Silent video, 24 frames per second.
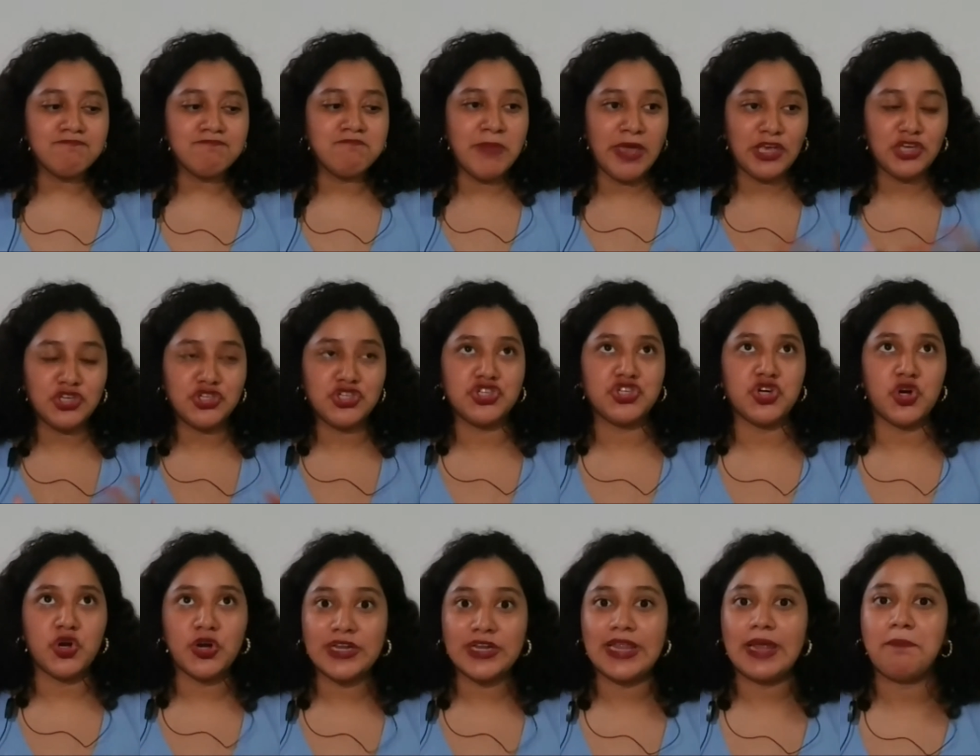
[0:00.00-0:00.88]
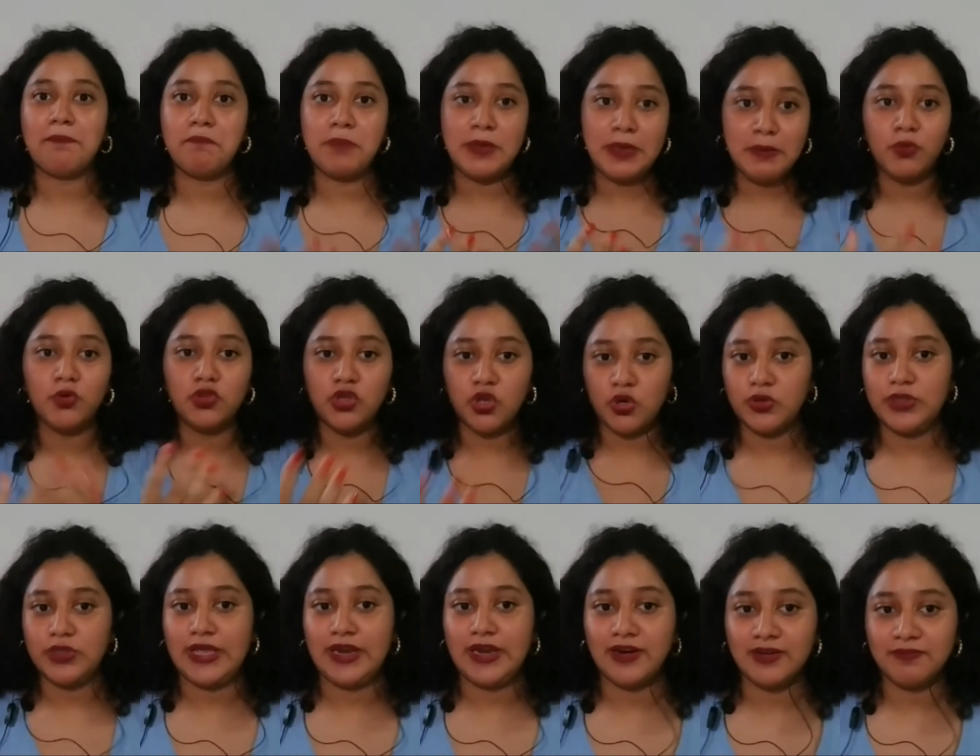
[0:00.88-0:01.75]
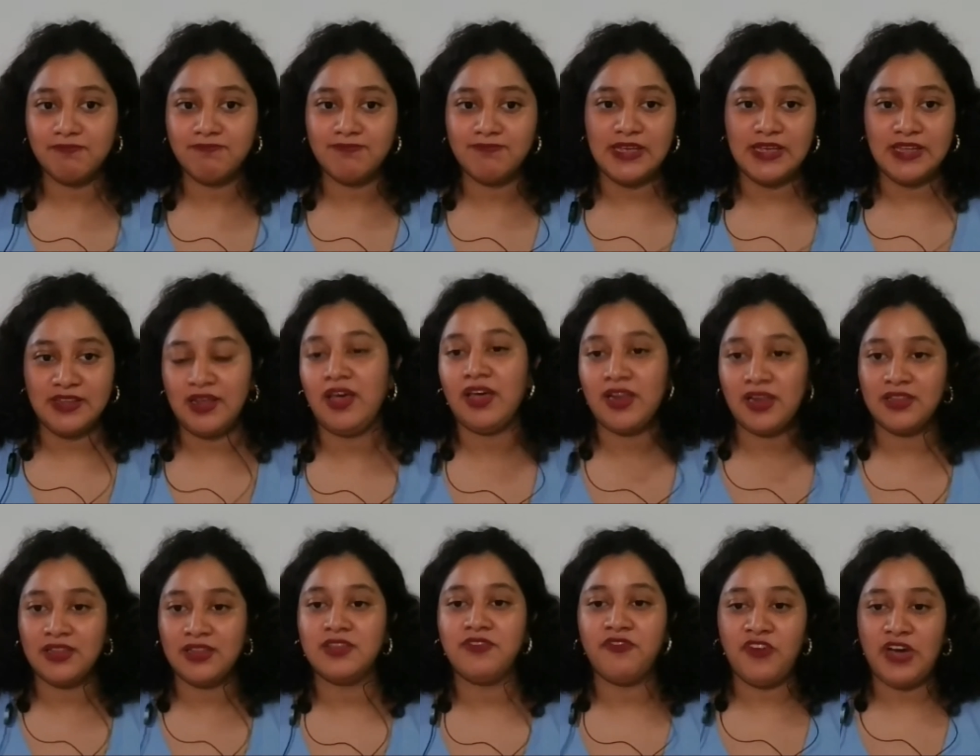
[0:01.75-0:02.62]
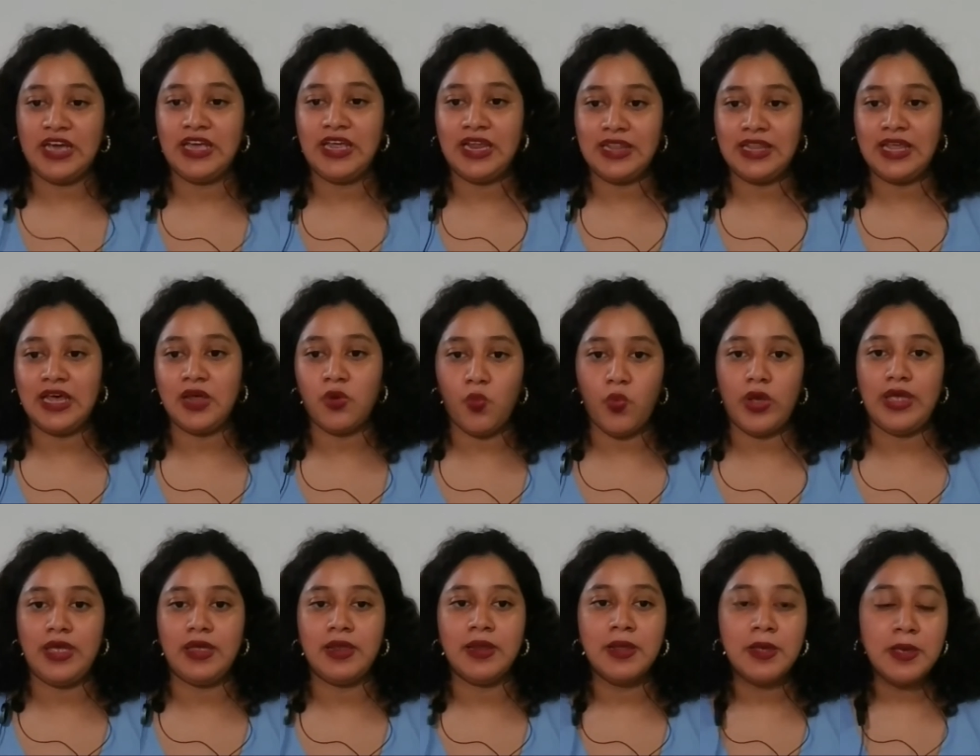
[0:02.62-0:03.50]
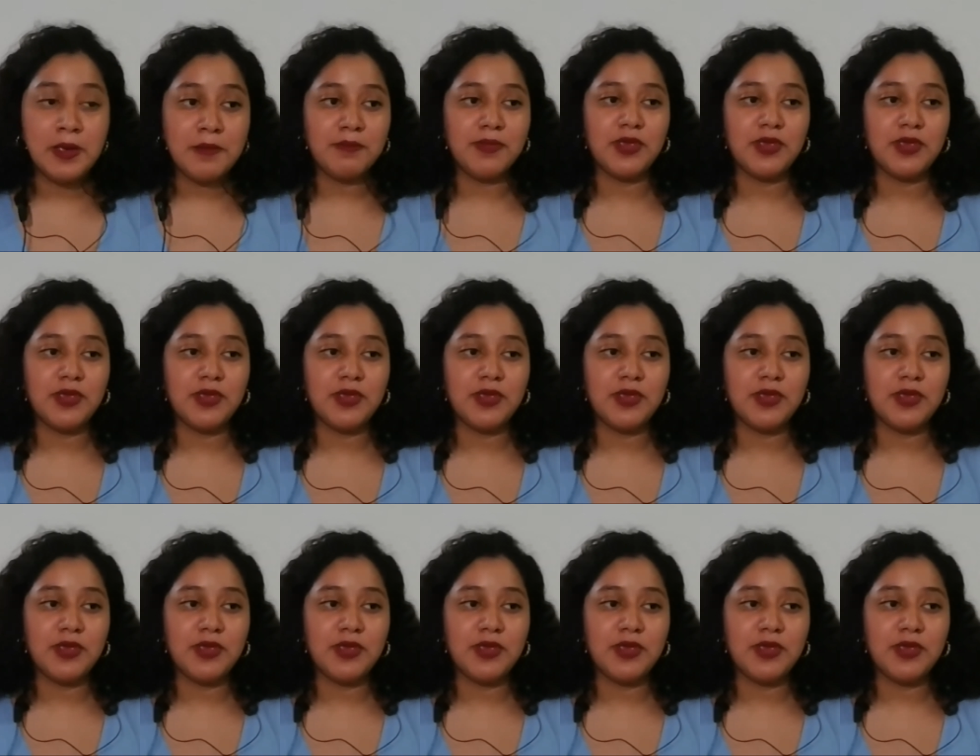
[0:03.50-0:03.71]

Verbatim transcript: make sure that people know they're in, identify it that way.